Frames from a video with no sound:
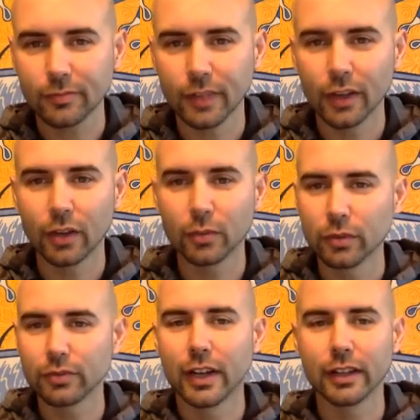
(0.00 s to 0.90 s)
We'll
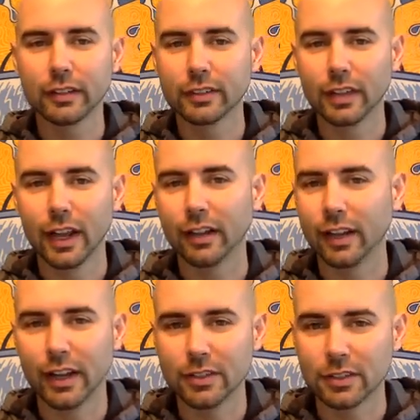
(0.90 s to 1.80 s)
find
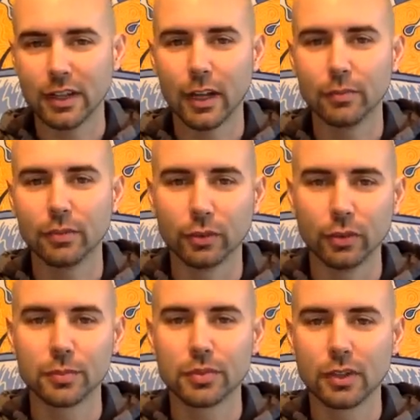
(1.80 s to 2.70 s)
allies and helpful
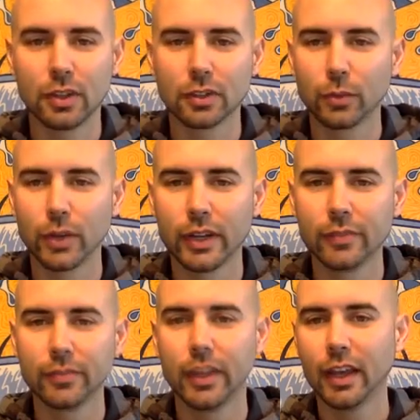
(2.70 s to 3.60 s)
groups along the way,